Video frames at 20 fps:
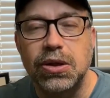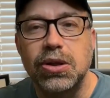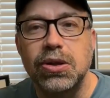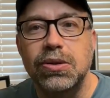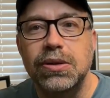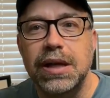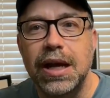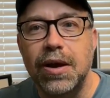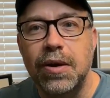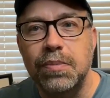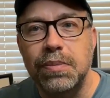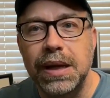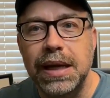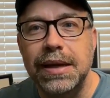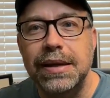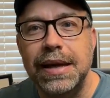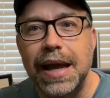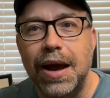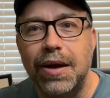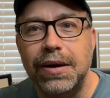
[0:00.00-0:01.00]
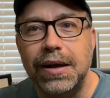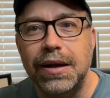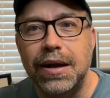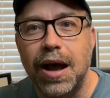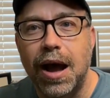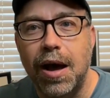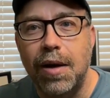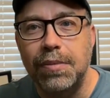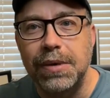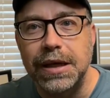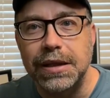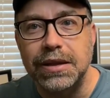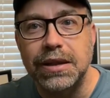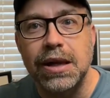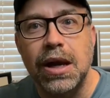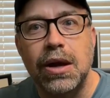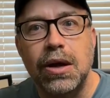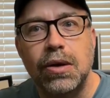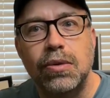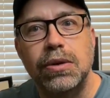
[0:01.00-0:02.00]
you tell me down in comments
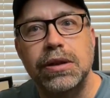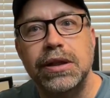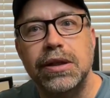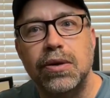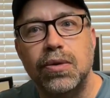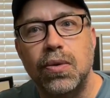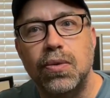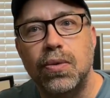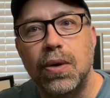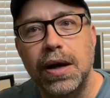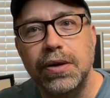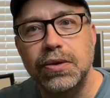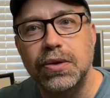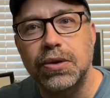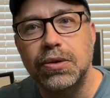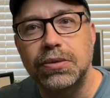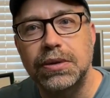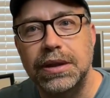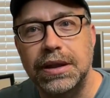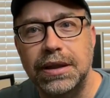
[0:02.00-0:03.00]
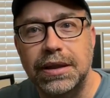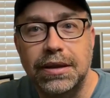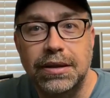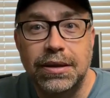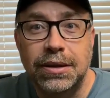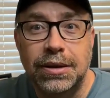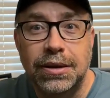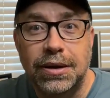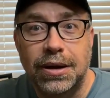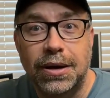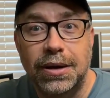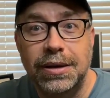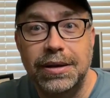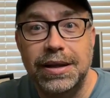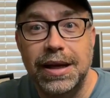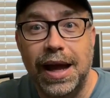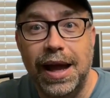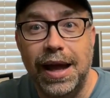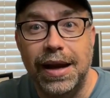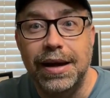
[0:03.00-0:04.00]
was it a retro deal or
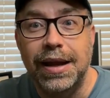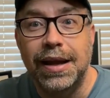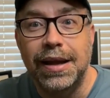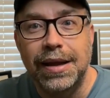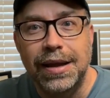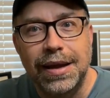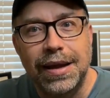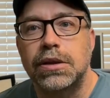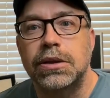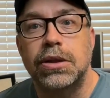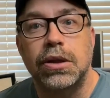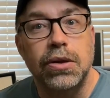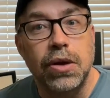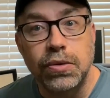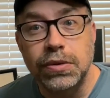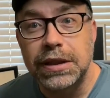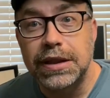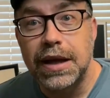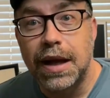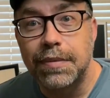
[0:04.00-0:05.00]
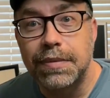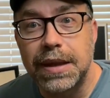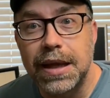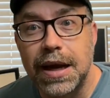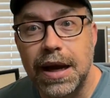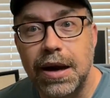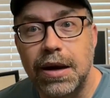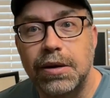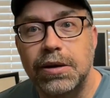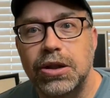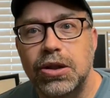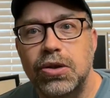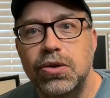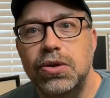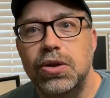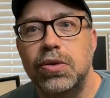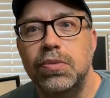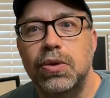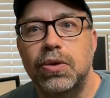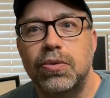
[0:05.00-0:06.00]
dud so don't stop there
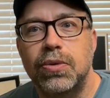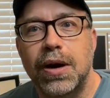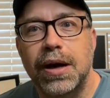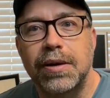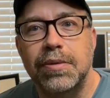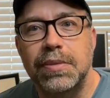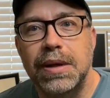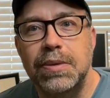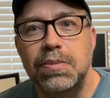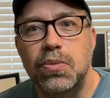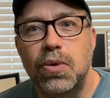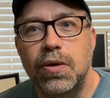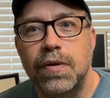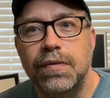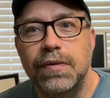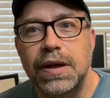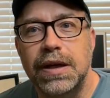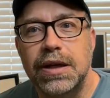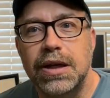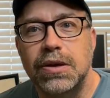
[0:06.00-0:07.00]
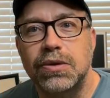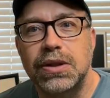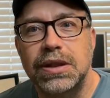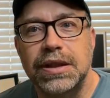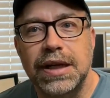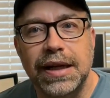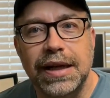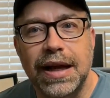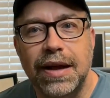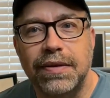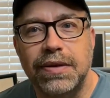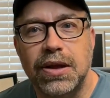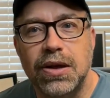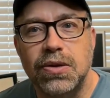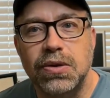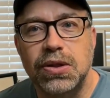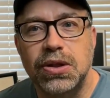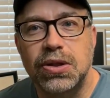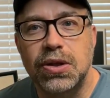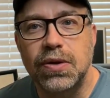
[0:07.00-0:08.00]
youtube will recommend more videos check out
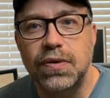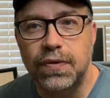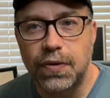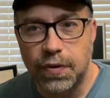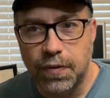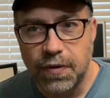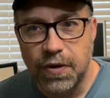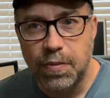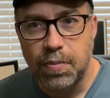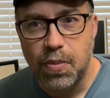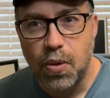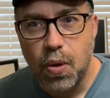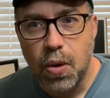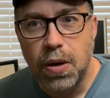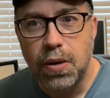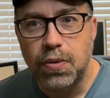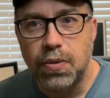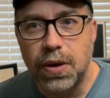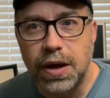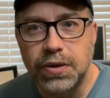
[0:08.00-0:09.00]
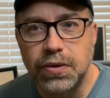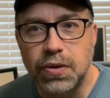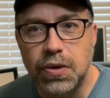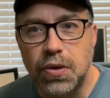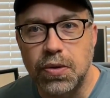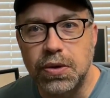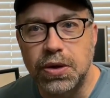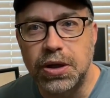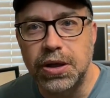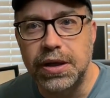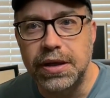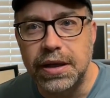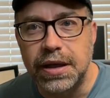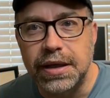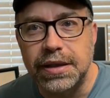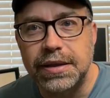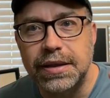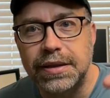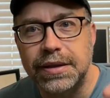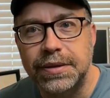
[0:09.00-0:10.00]
those two for, for more retro
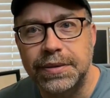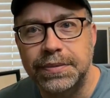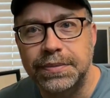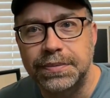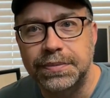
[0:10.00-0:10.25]
goodness